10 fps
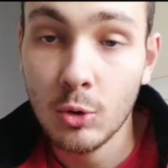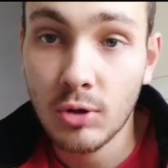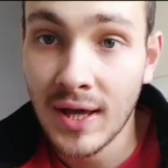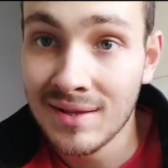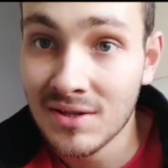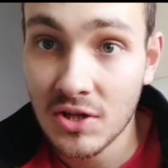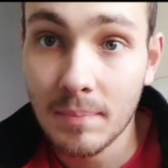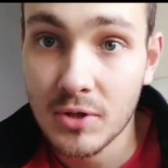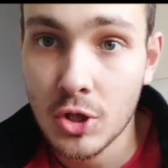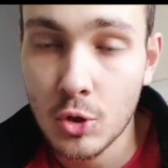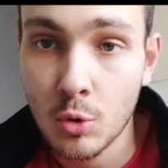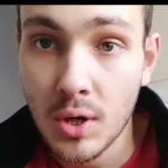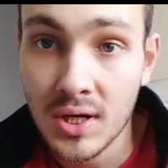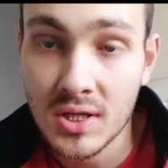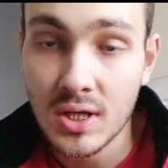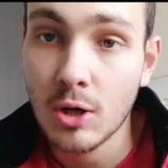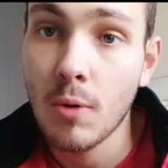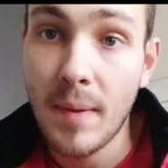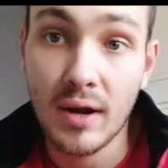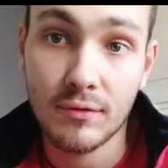can substitute, and it's a lot
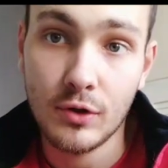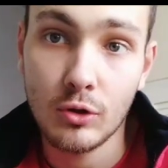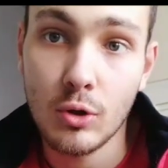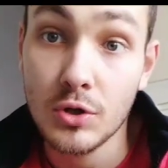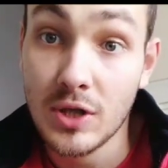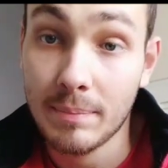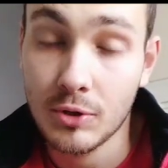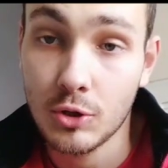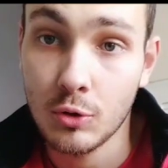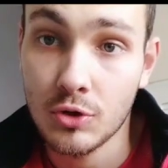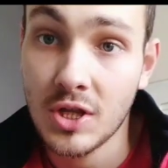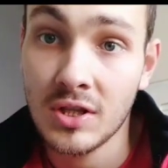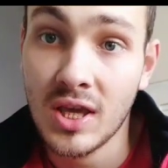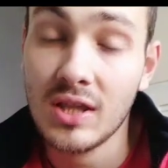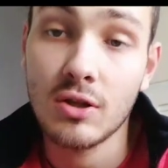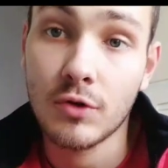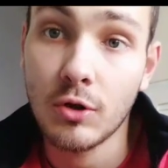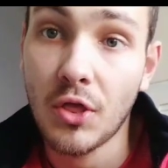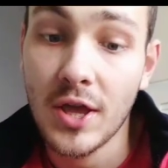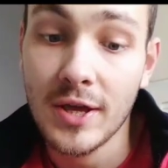better for you, those substitutes, than eating the real
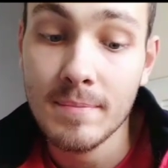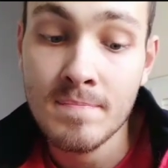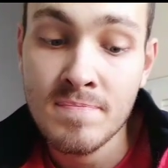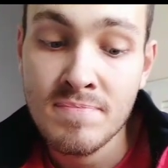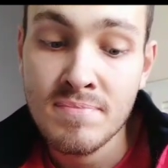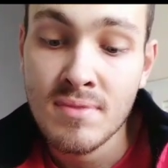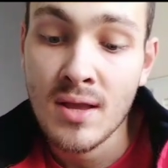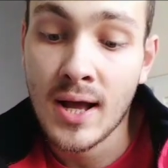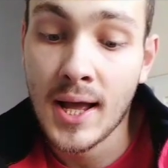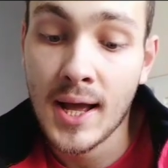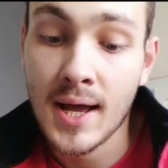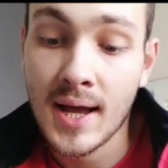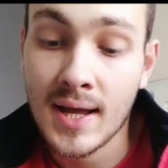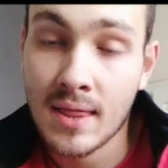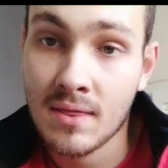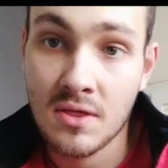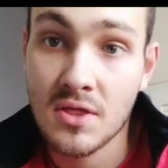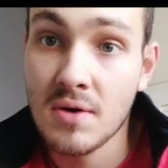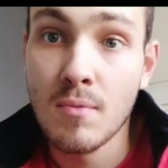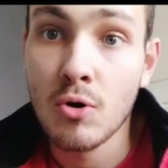thing. And
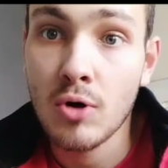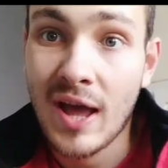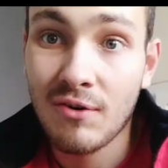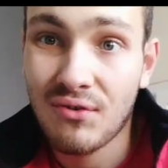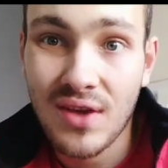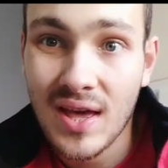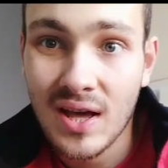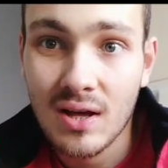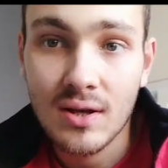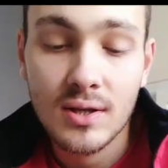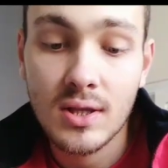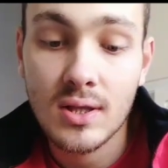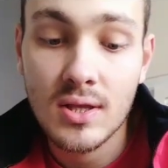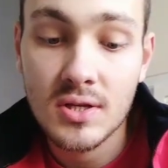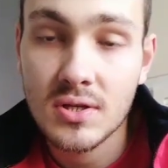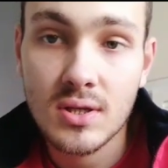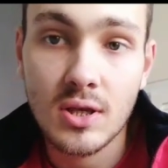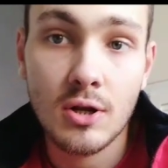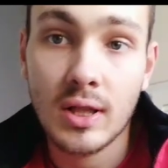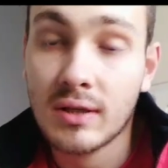they're more healthier. There's, you
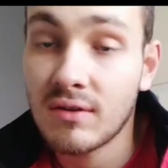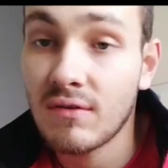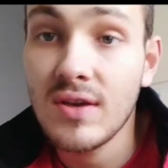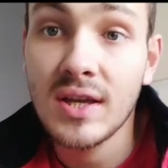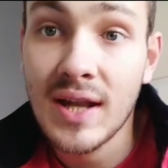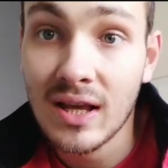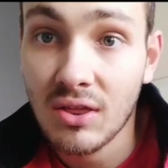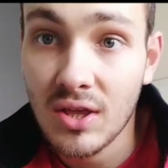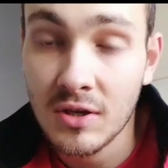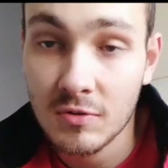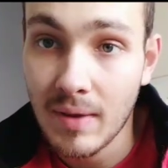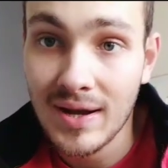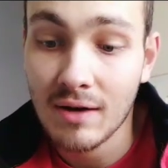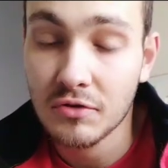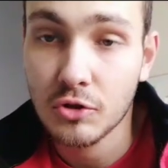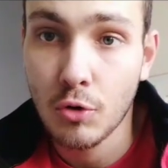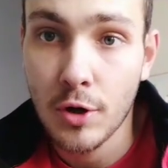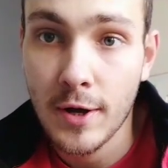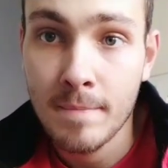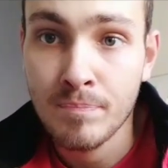know, like the vegan egg thing is made out of
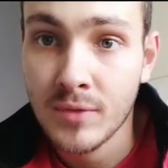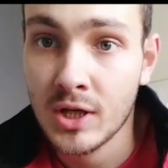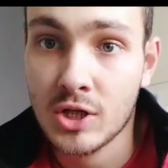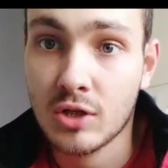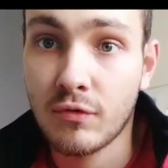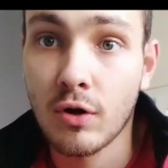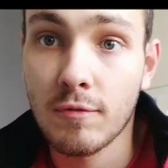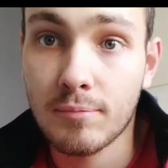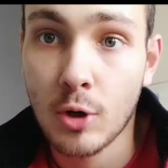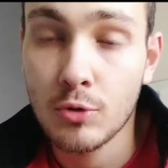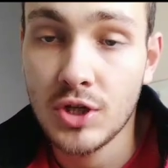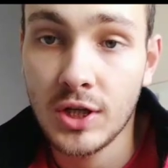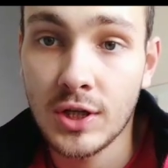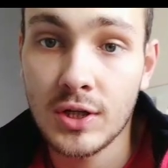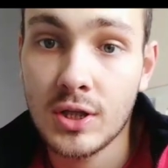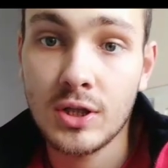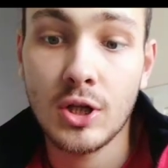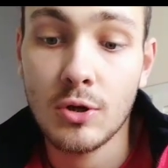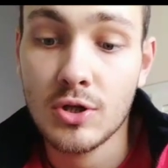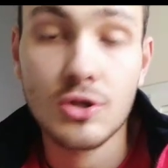soya, and it's just full of protein, and you
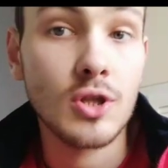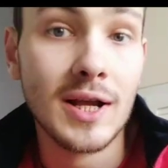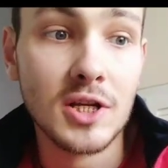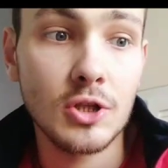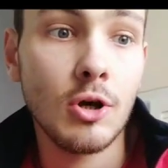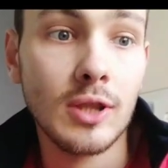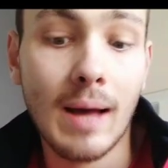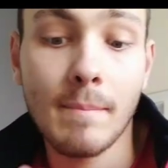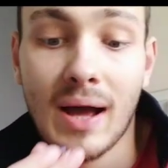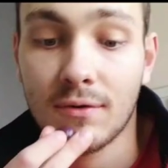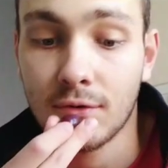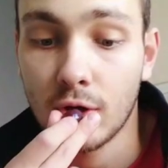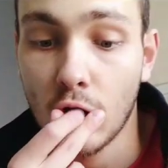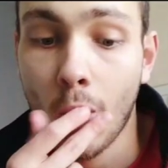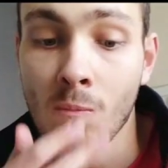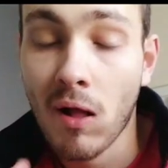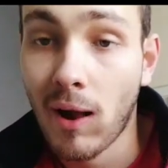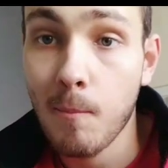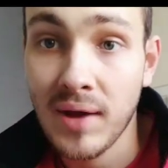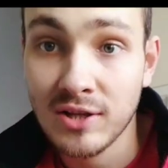know, it's actually not that bad for you
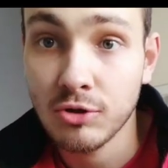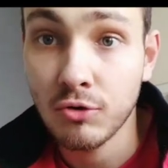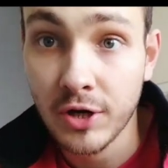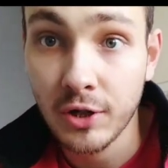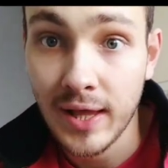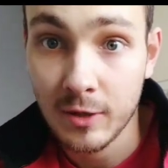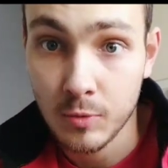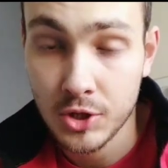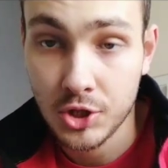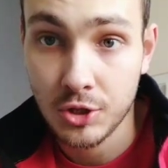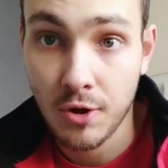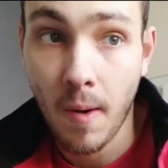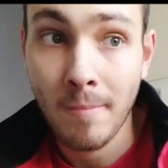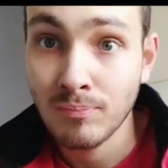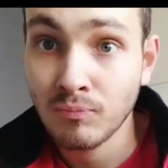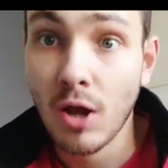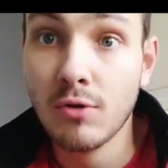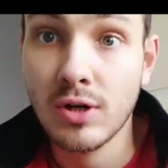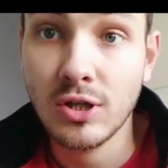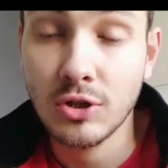compared to the real egg, which, you know,
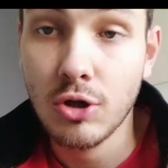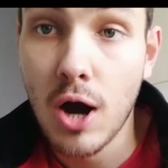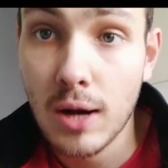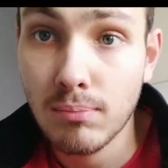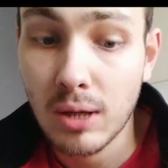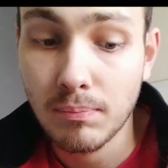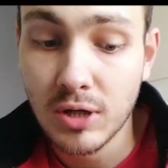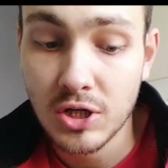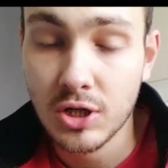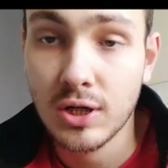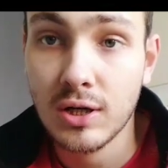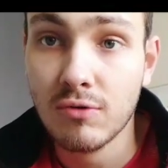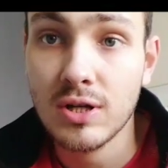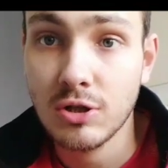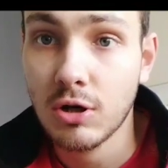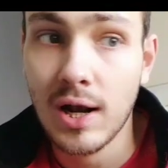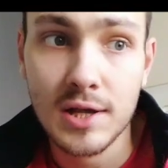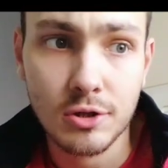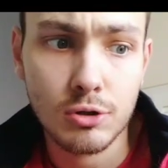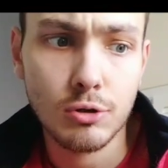raises your high blood pressure, raises your
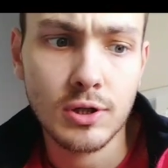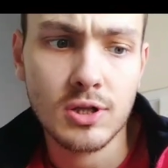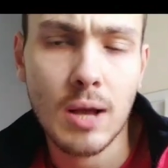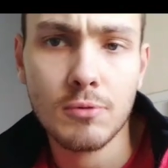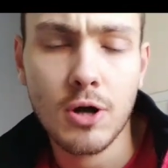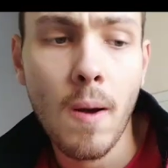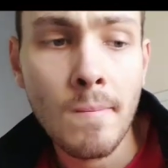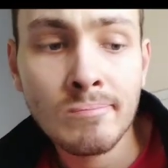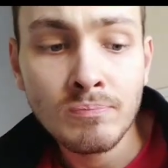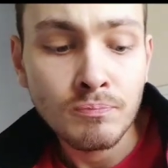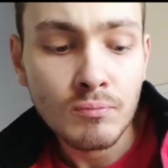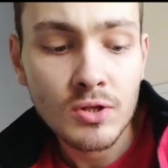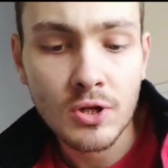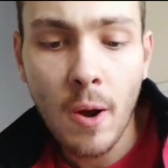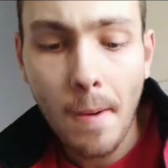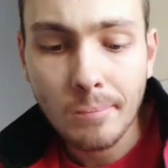cholesterol, etc. So